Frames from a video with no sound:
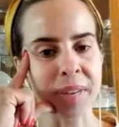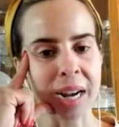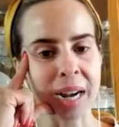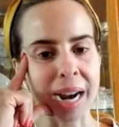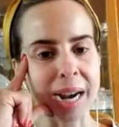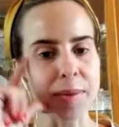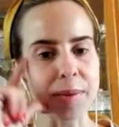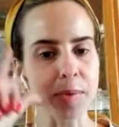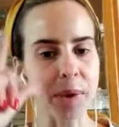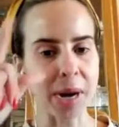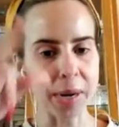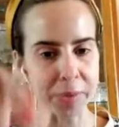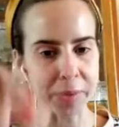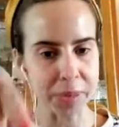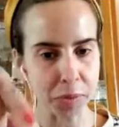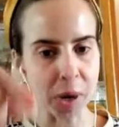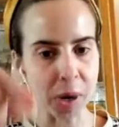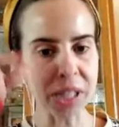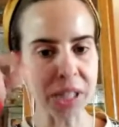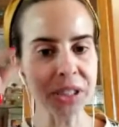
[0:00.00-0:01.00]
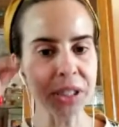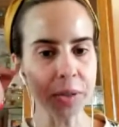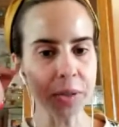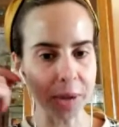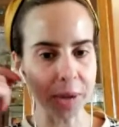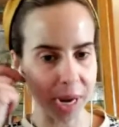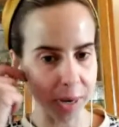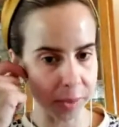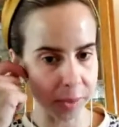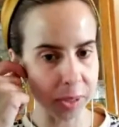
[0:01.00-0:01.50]
I was
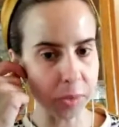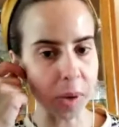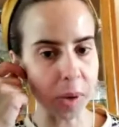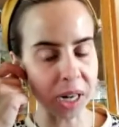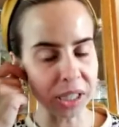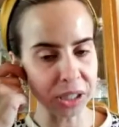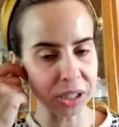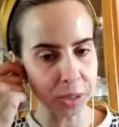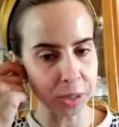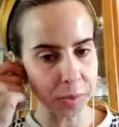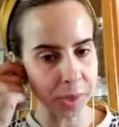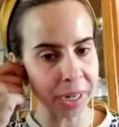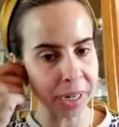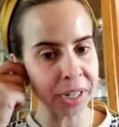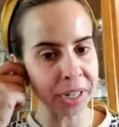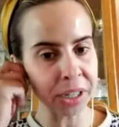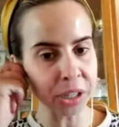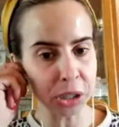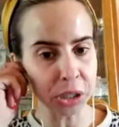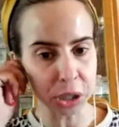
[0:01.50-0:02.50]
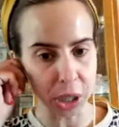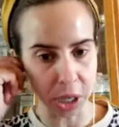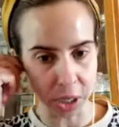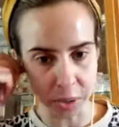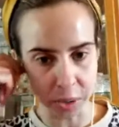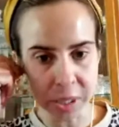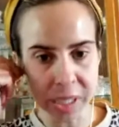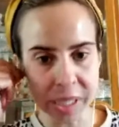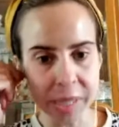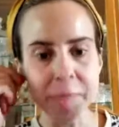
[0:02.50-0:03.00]
watching one of your
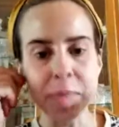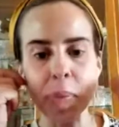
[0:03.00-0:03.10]
shows.